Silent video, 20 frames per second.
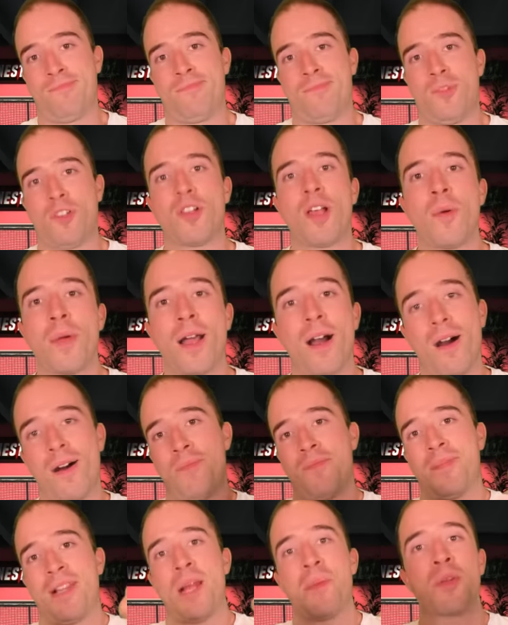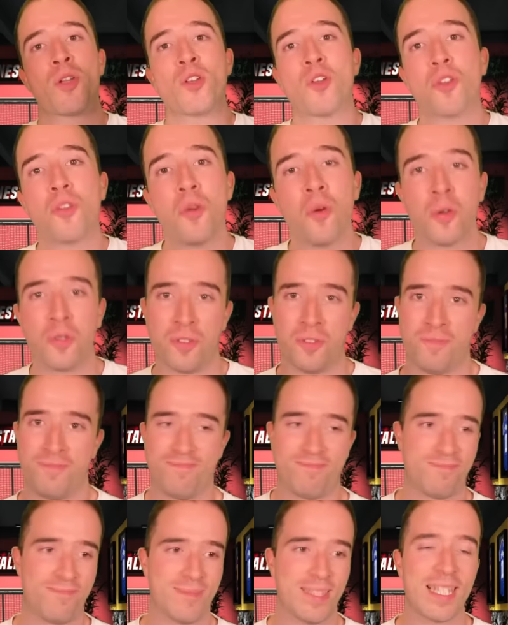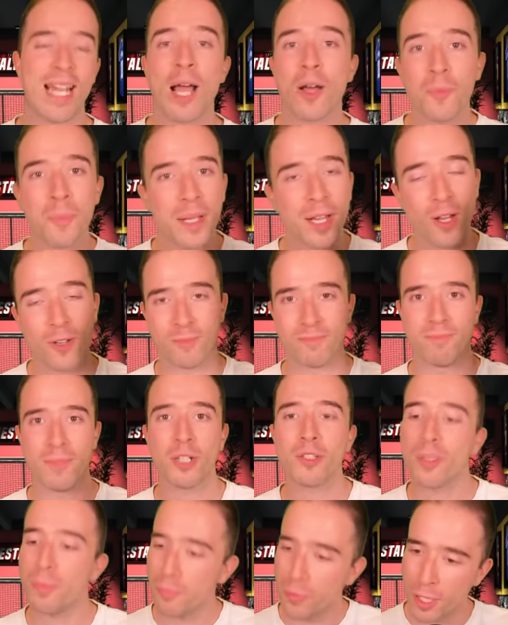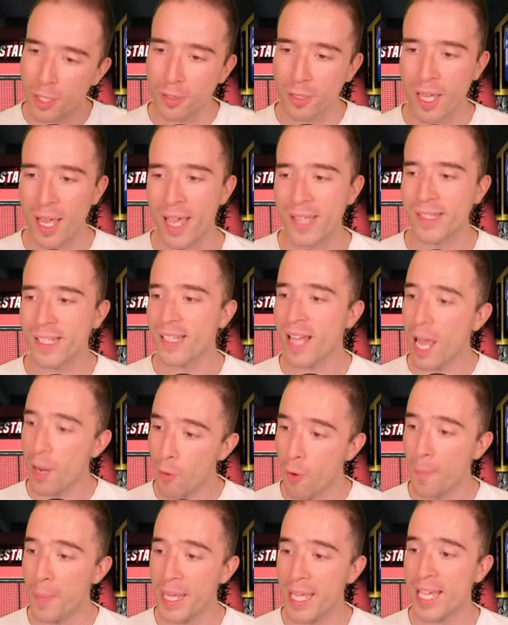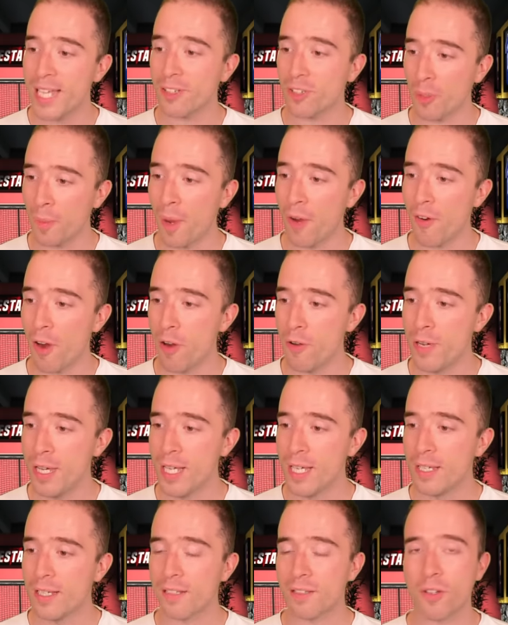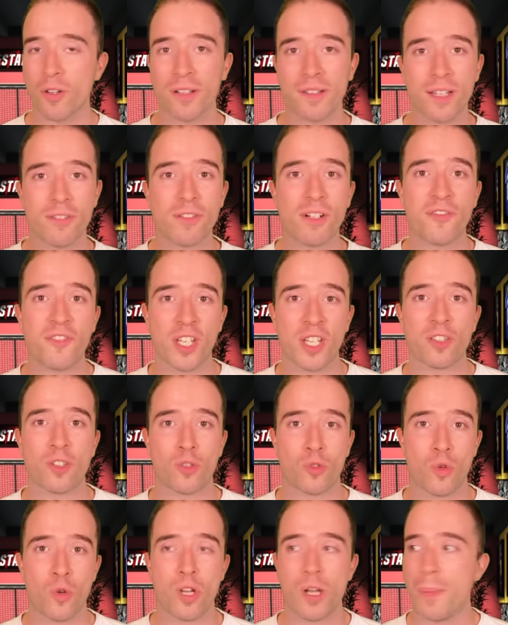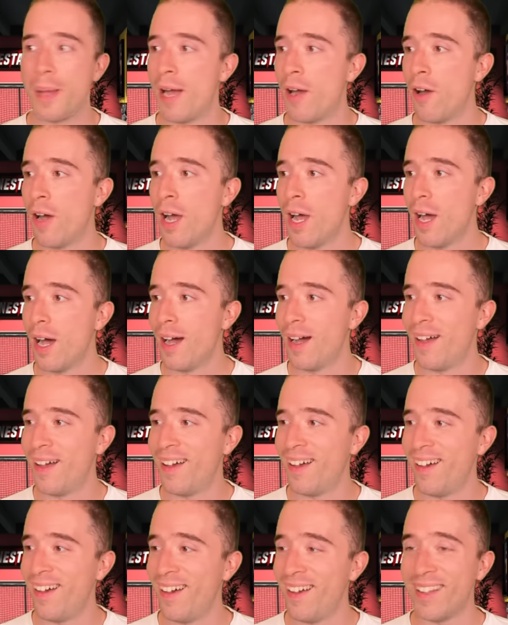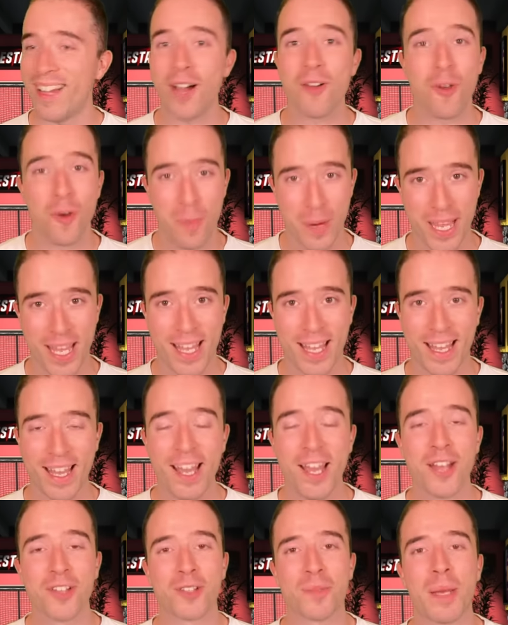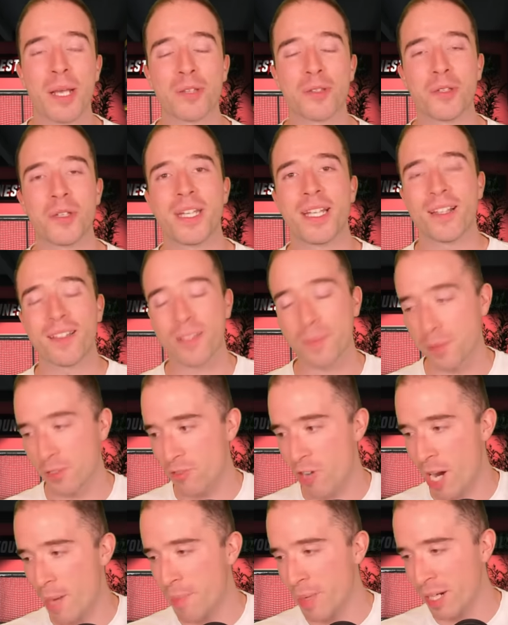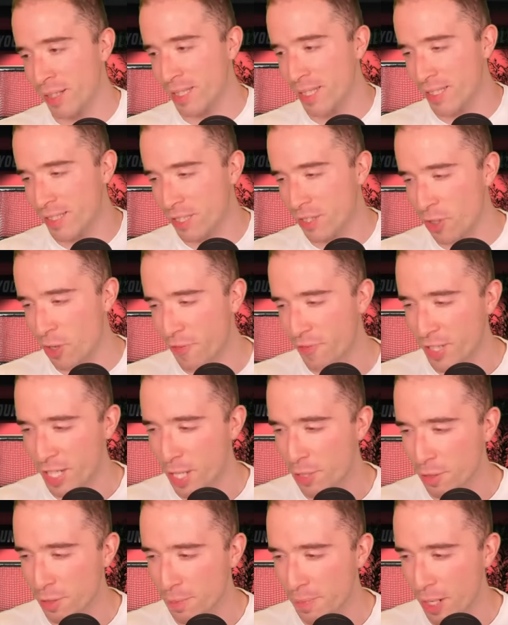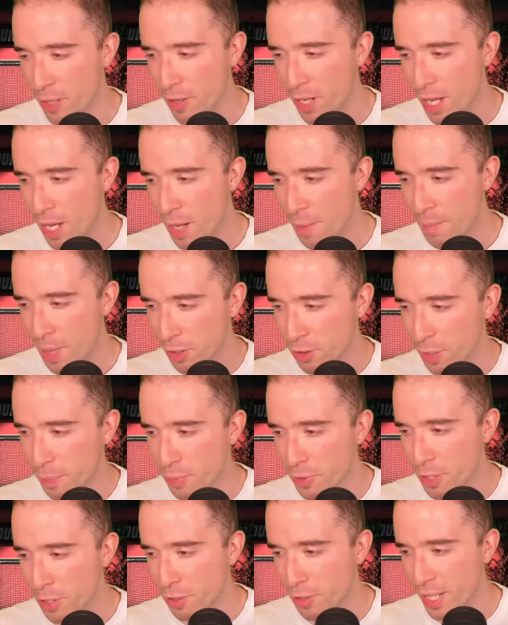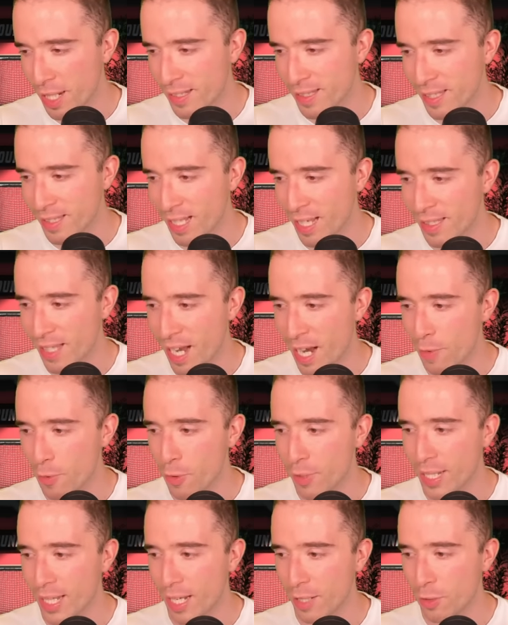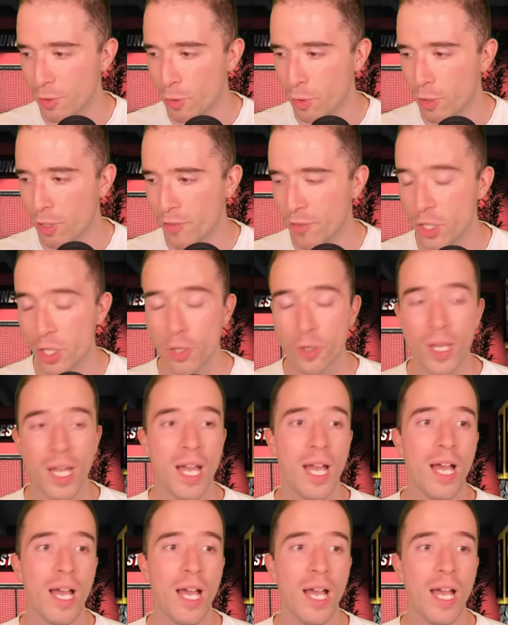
there we are. Let me know your thoughts down below. Much appreciated. And I will be here tomorrow. As long as there are things to talk about, I will be here. So make sure you hit the subscribe button and the notification bell. Much appreciated. And I will catch all of you